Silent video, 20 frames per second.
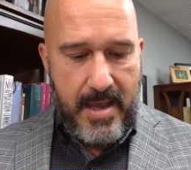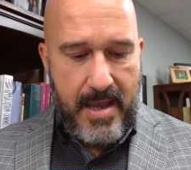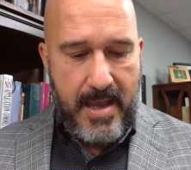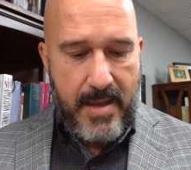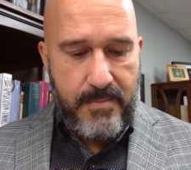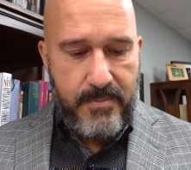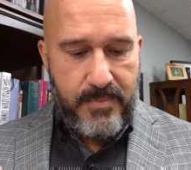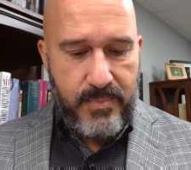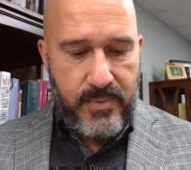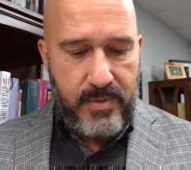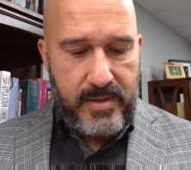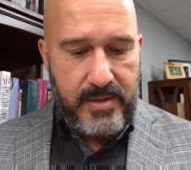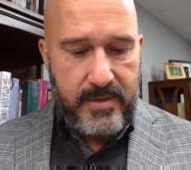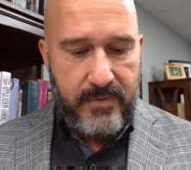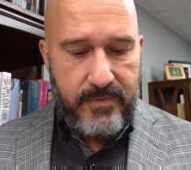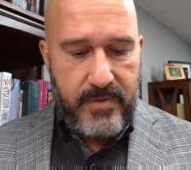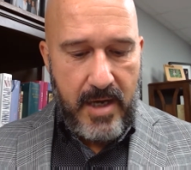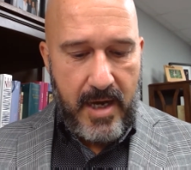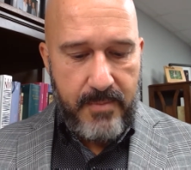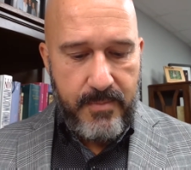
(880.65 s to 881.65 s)
and priest
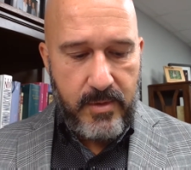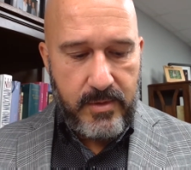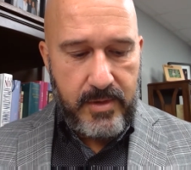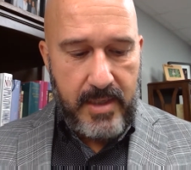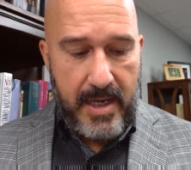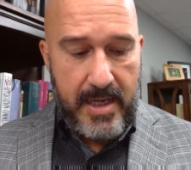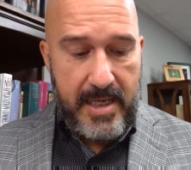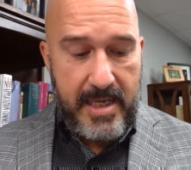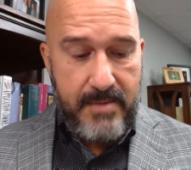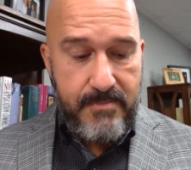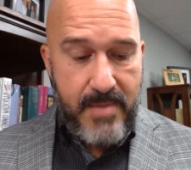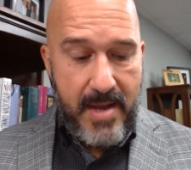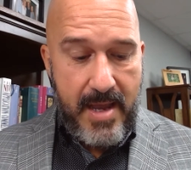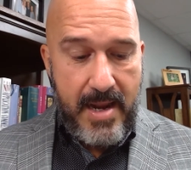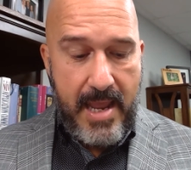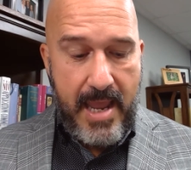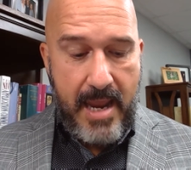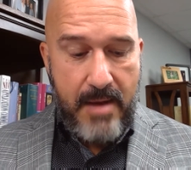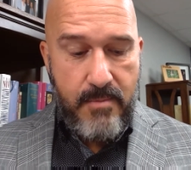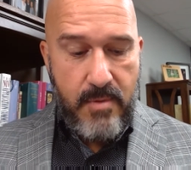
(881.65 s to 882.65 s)
of God Most High, he
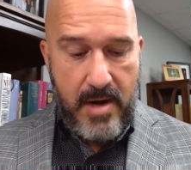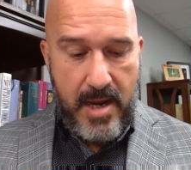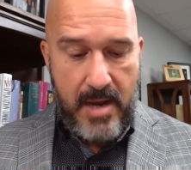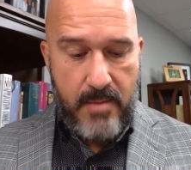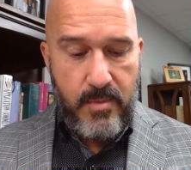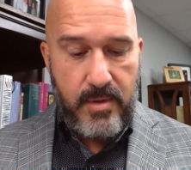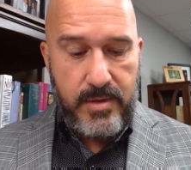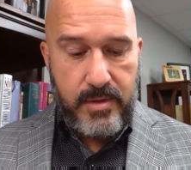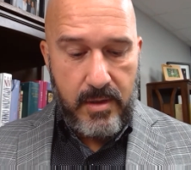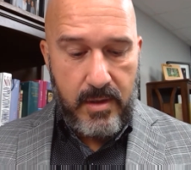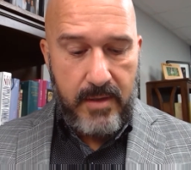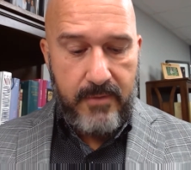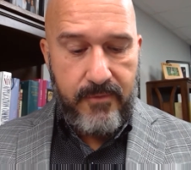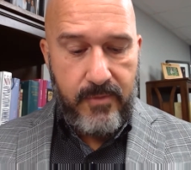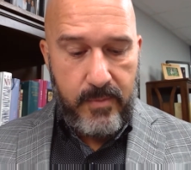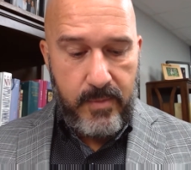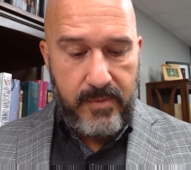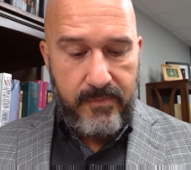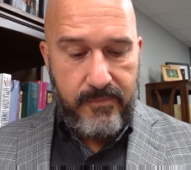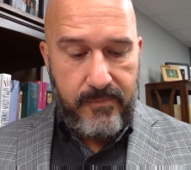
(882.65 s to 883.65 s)
met Abraham returning
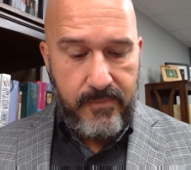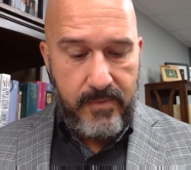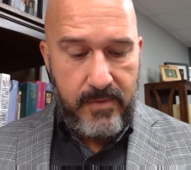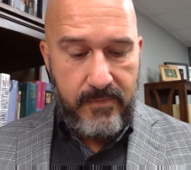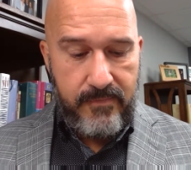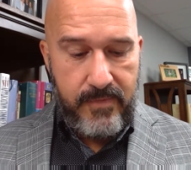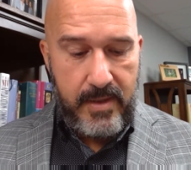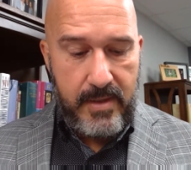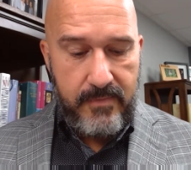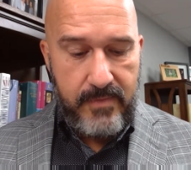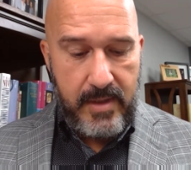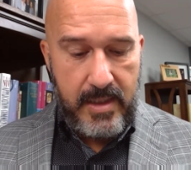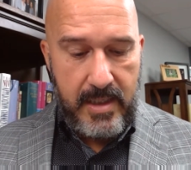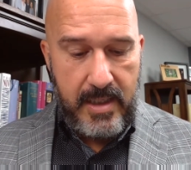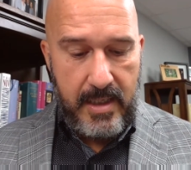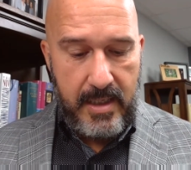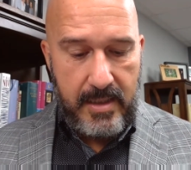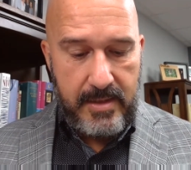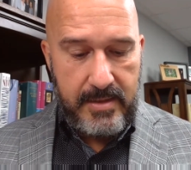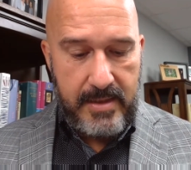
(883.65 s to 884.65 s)
from the defeat of the
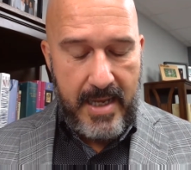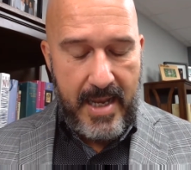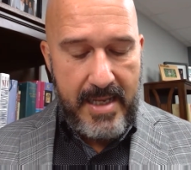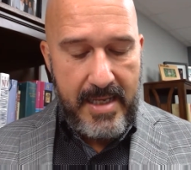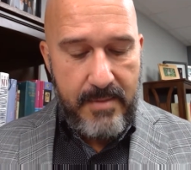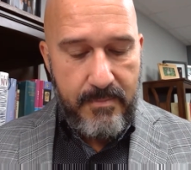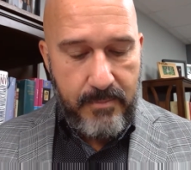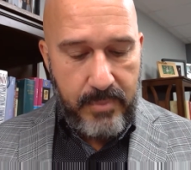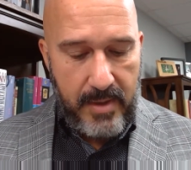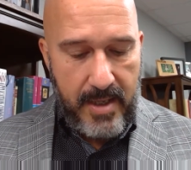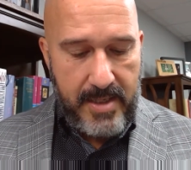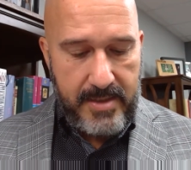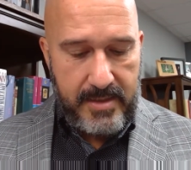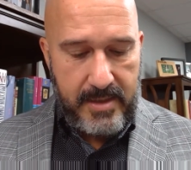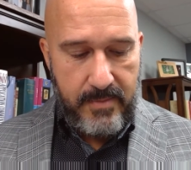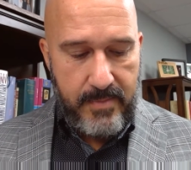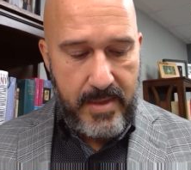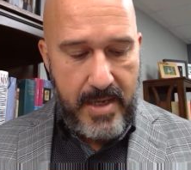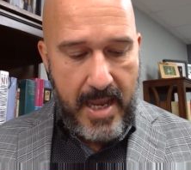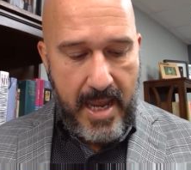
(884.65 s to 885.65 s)
kings, and he
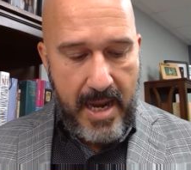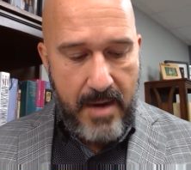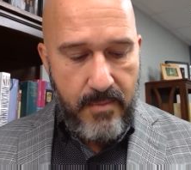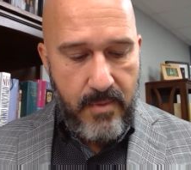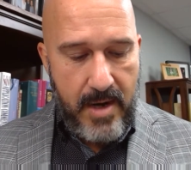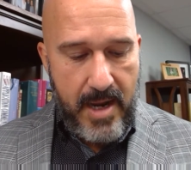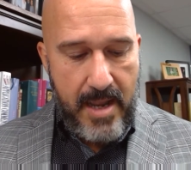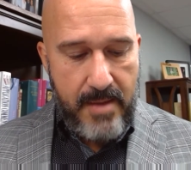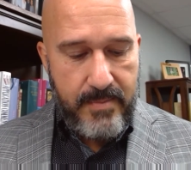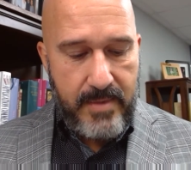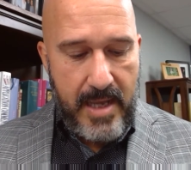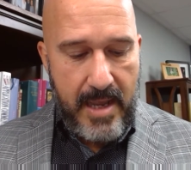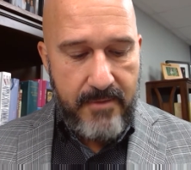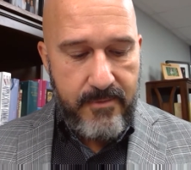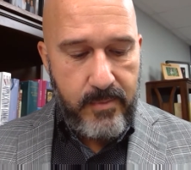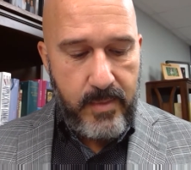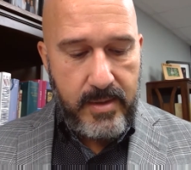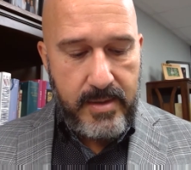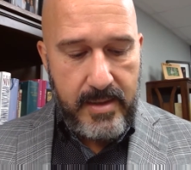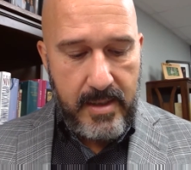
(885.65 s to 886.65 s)
blessed him. And Abraham
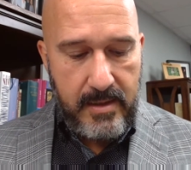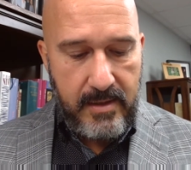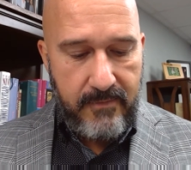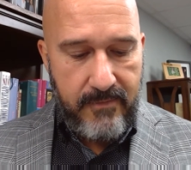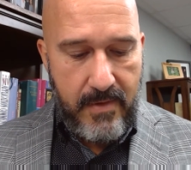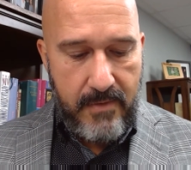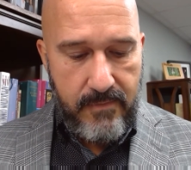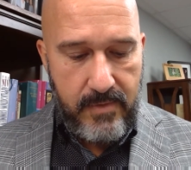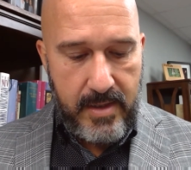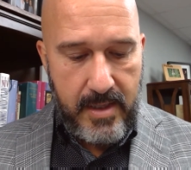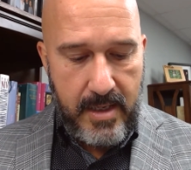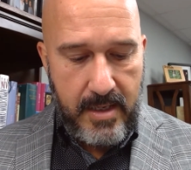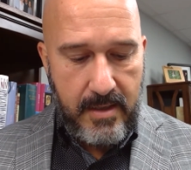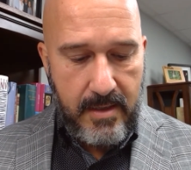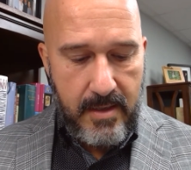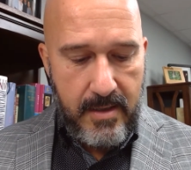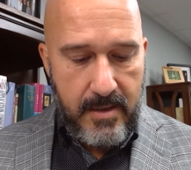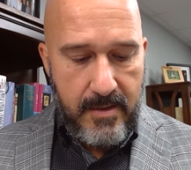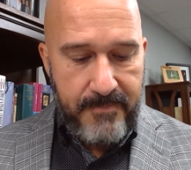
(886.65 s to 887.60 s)
gave him a tenth of everything.